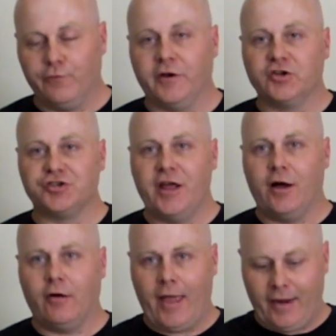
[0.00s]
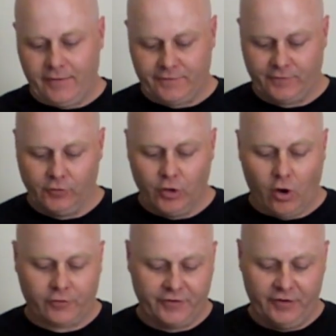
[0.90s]
finish now, and it's
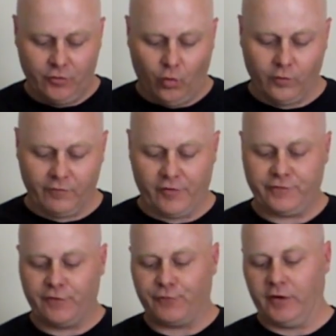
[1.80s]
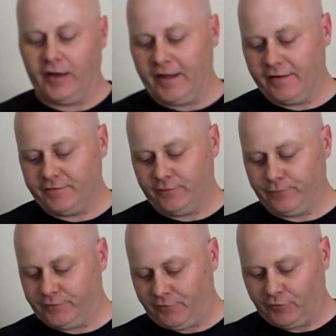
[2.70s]
locked in all of those different layers
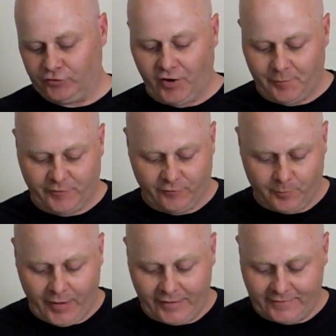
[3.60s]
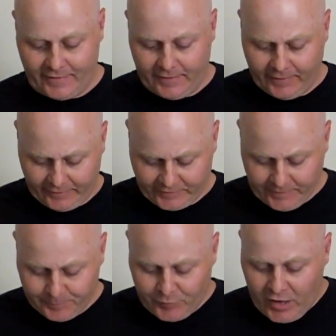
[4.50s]
of different types of paint and inks.
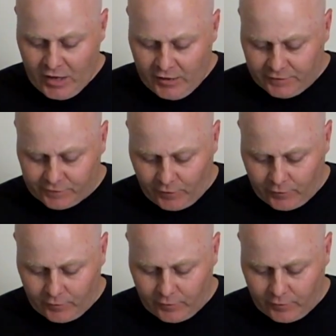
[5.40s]
So